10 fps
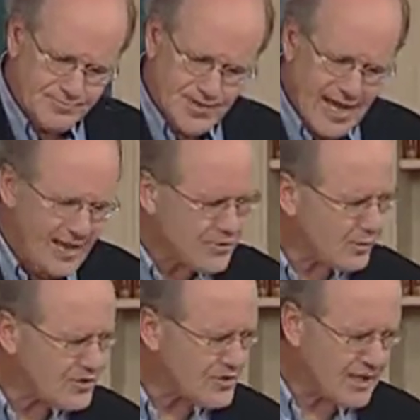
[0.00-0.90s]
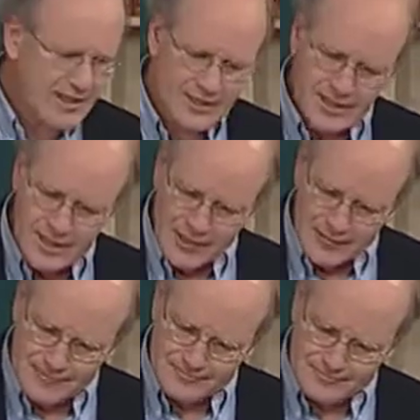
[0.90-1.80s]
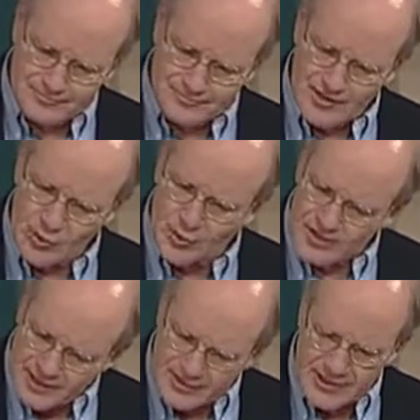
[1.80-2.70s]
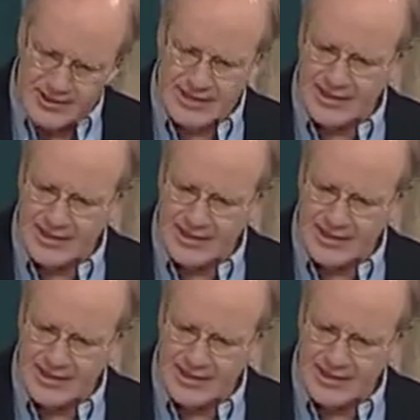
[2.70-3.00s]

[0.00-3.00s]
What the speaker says: As for skin color, there were definitely